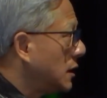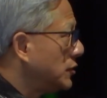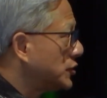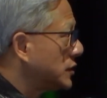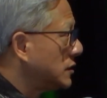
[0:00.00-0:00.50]

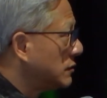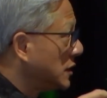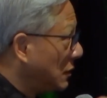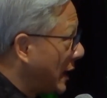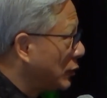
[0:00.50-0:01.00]
understood the,
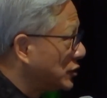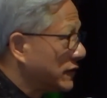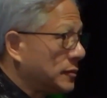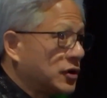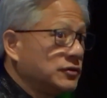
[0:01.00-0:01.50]
the language of
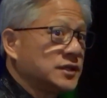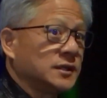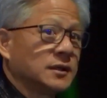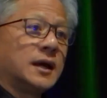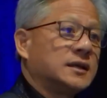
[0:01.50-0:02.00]
a
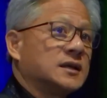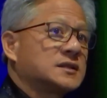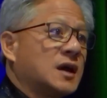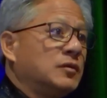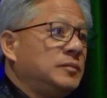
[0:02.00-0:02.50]
protein, I guess
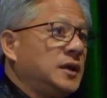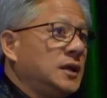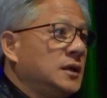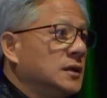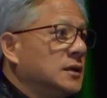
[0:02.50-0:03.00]
that would be